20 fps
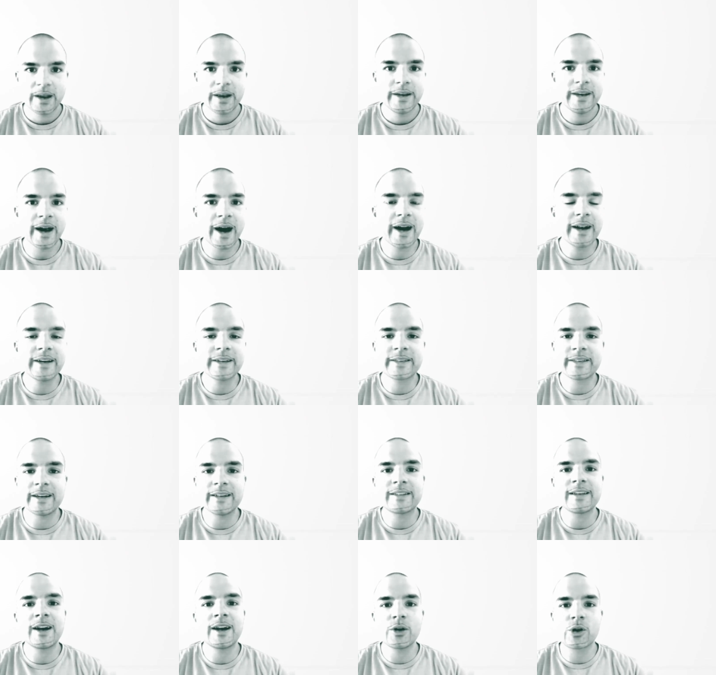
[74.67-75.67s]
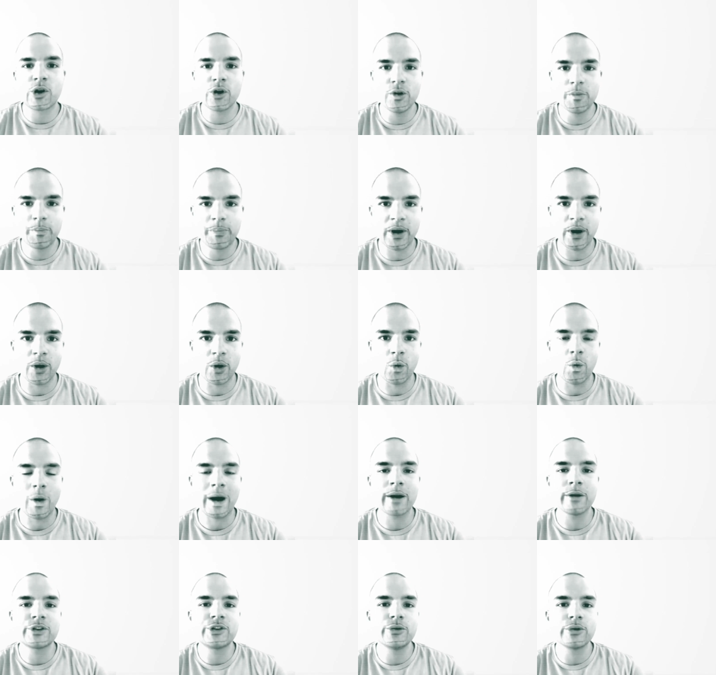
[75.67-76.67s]
Giannis Antetokounmpo, why
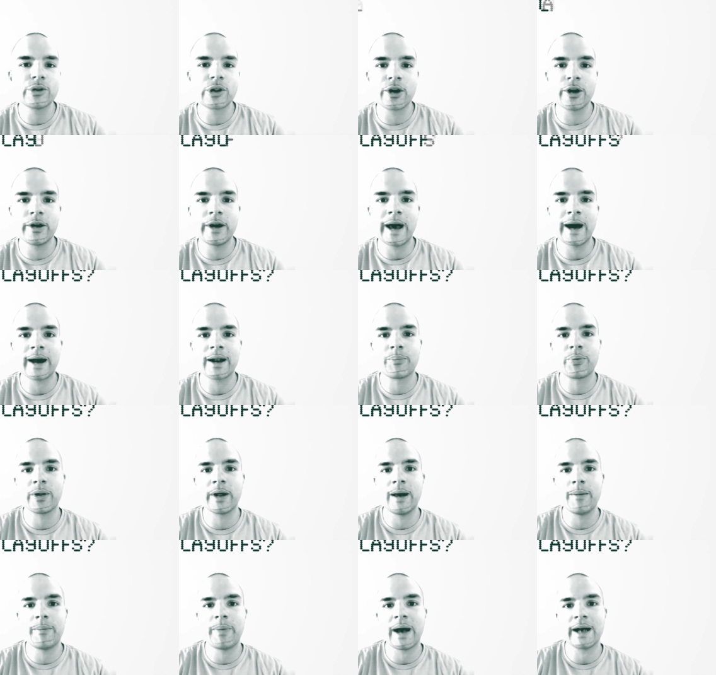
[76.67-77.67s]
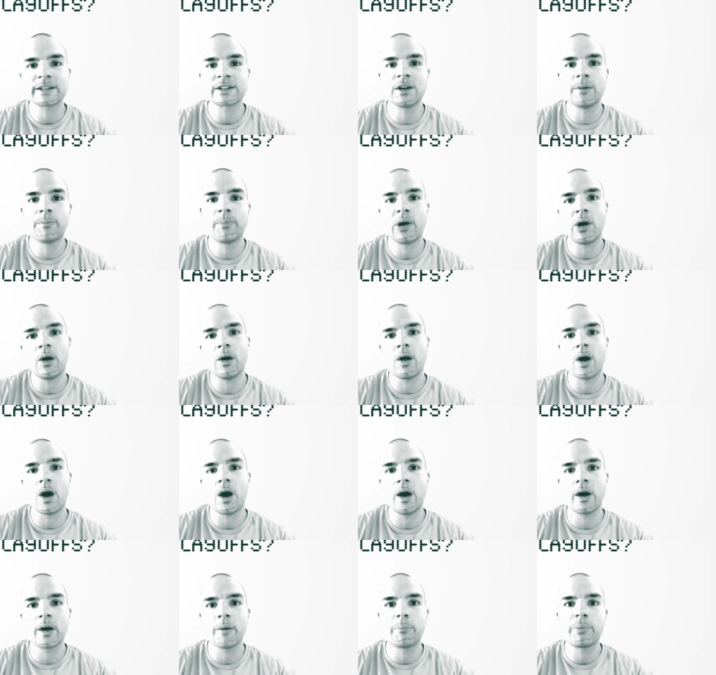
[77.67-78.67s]
don't you learn how to play basketball
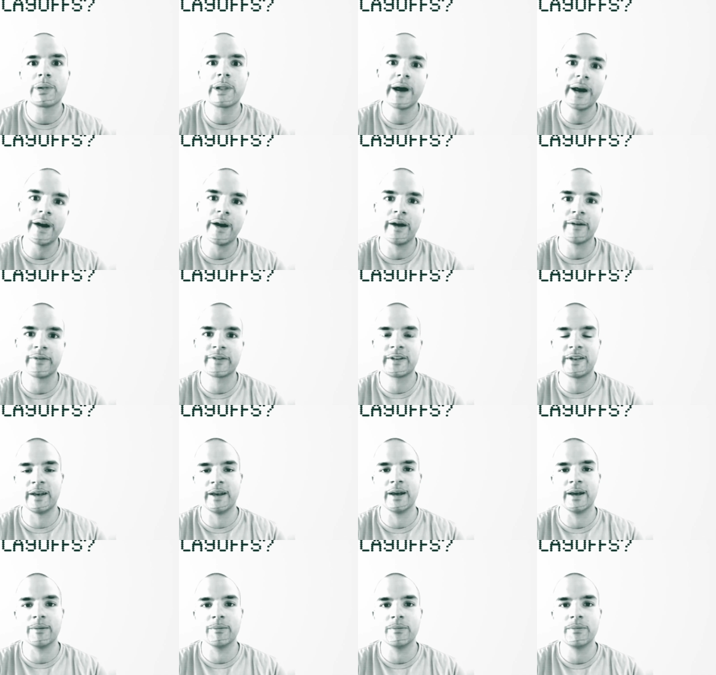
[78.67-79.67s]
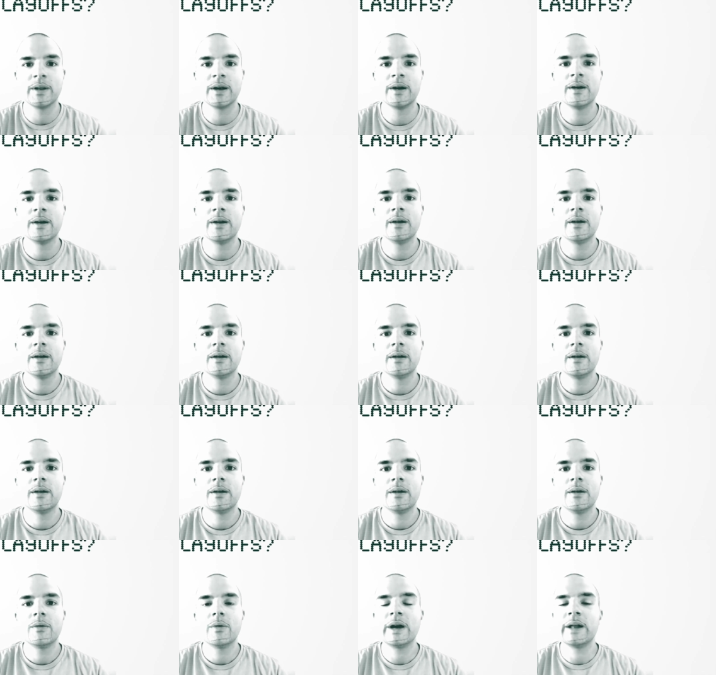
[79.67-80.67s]
on a playoff team?
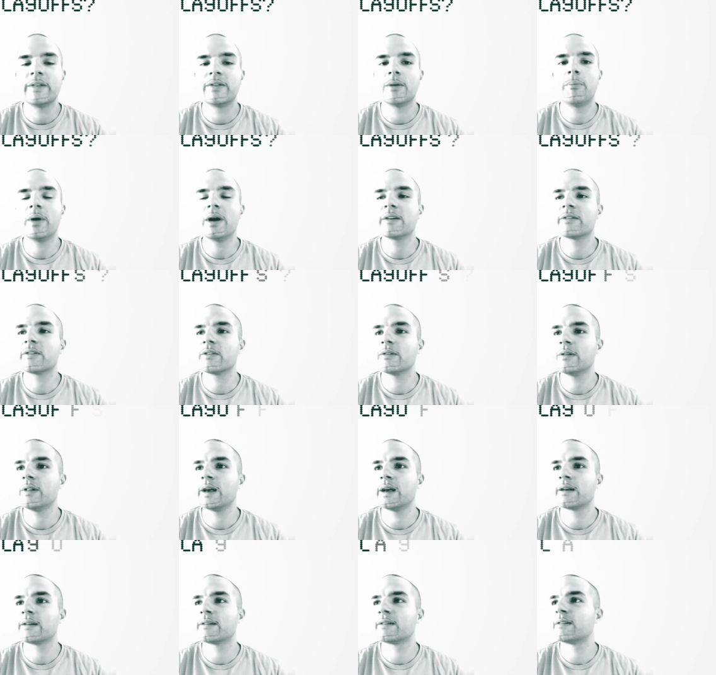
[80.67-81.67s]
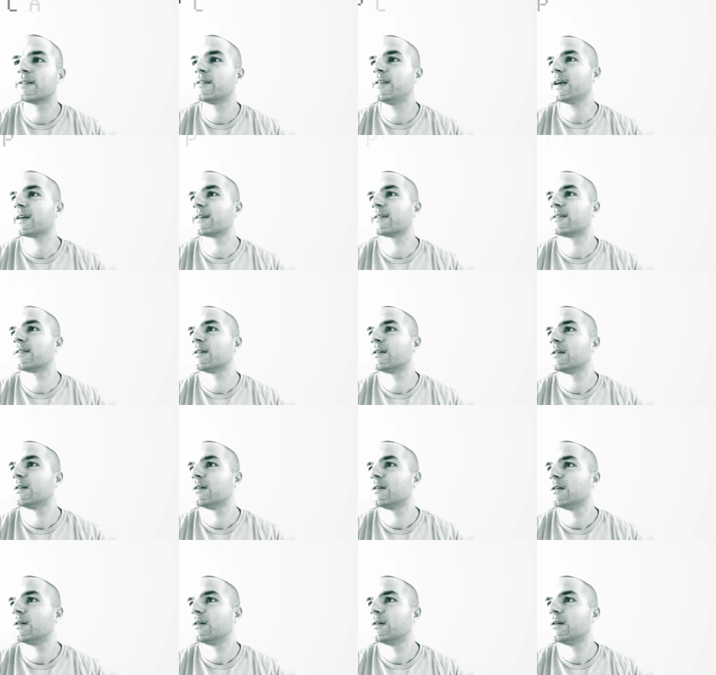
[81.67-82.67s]
Wait, the Bucks are like sixth.
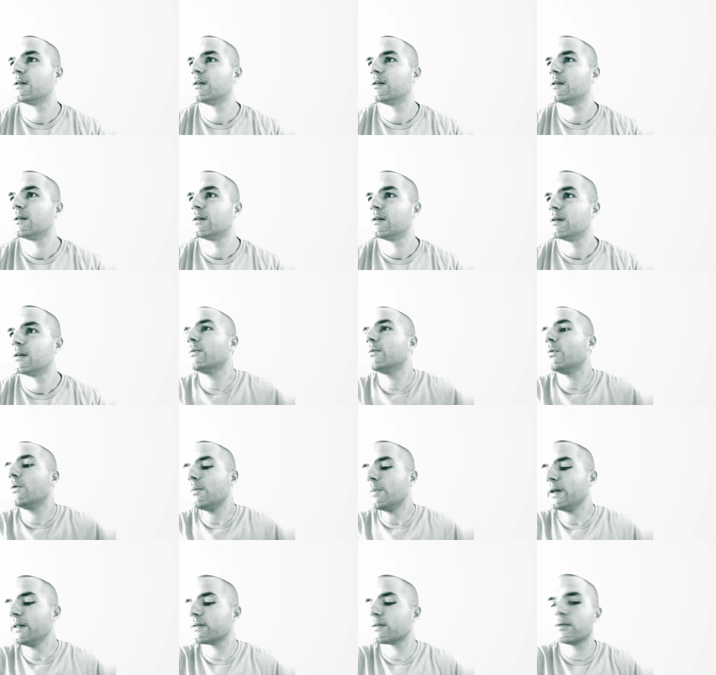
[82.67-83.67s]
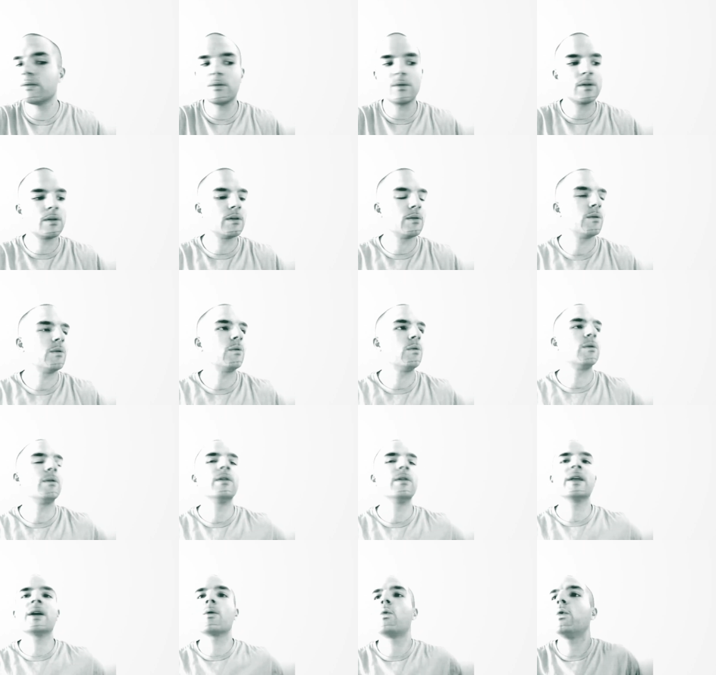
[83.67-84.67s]
What am I?
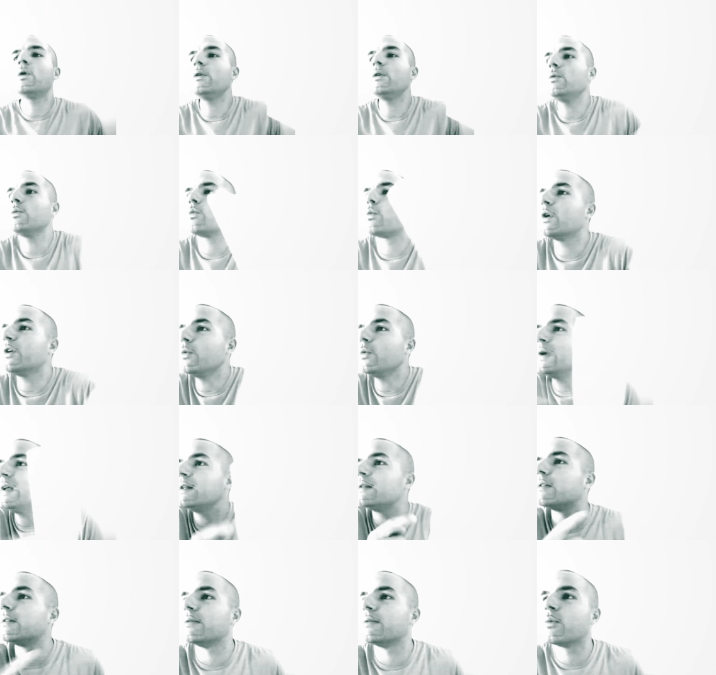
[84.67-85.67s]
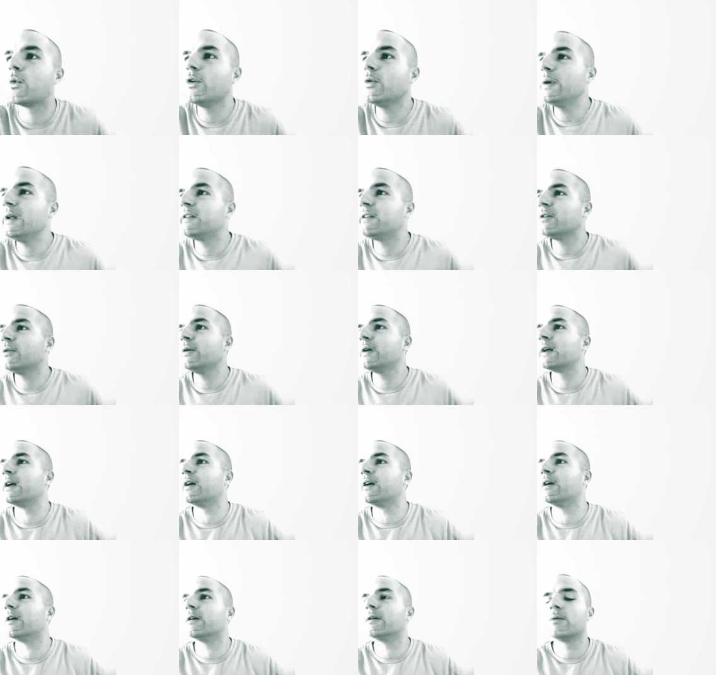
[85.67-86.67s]
What are, what are we? What are we doing
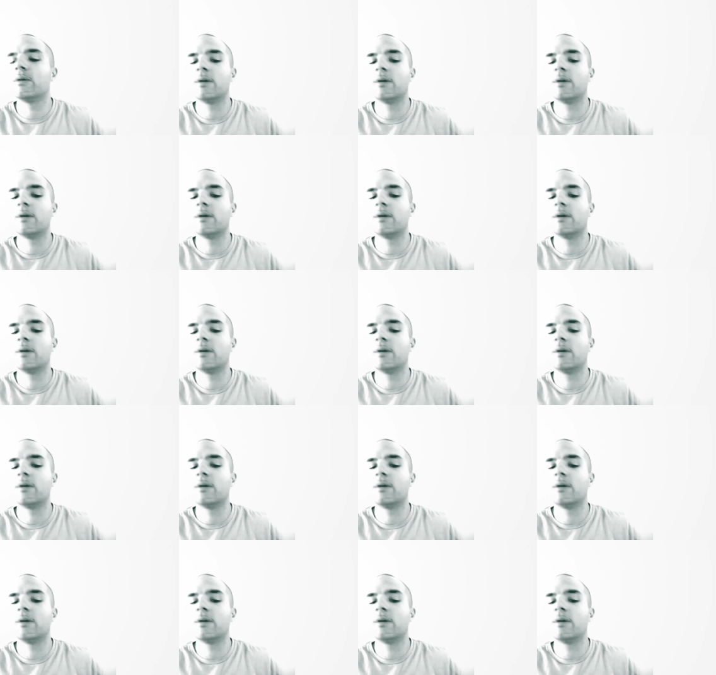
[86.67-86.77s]
here?